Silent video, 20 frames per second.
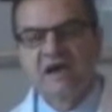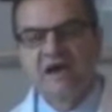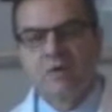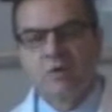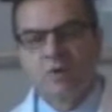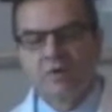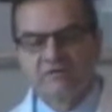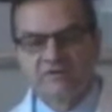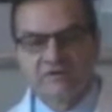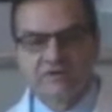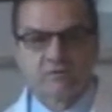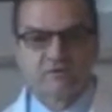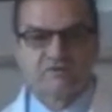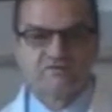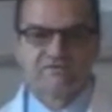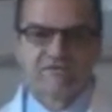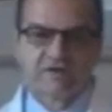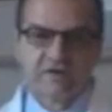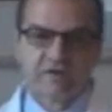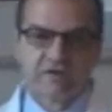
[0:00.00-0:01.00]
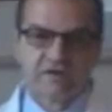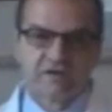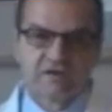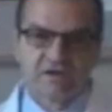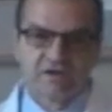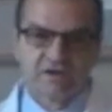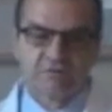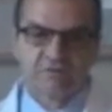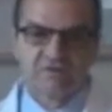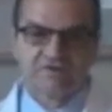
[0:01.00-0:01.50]
However, there was very
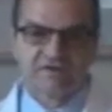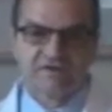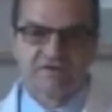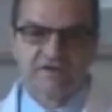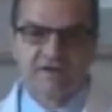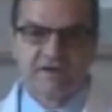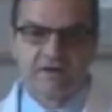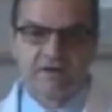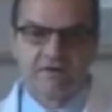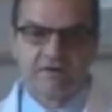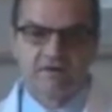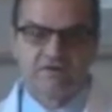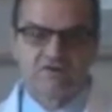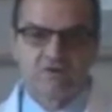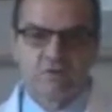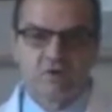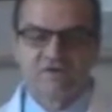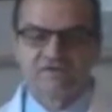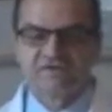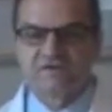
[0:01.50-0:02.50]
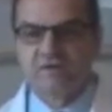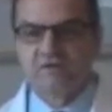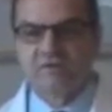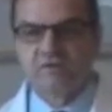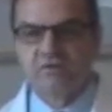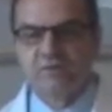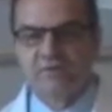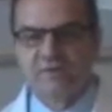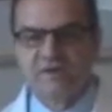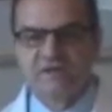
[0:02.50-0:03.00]
little interest in the area, so I saw a
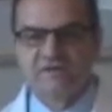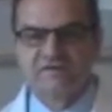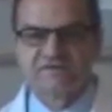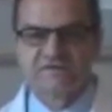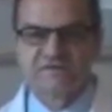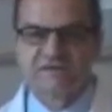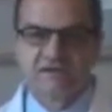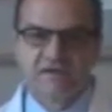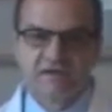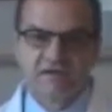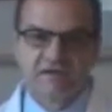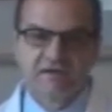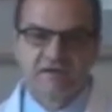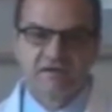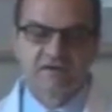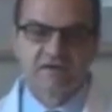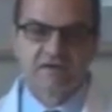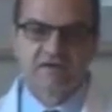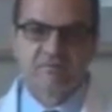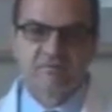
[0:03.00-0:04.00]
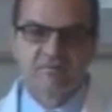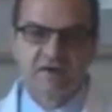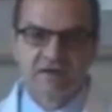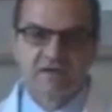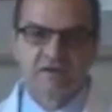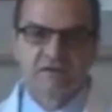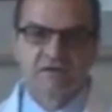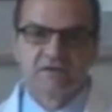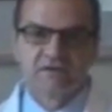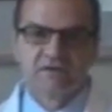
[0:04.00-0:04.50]
tremendous need
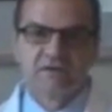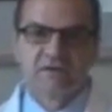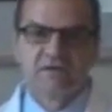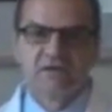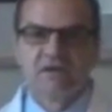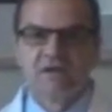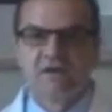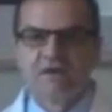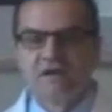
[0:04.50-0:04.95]
medically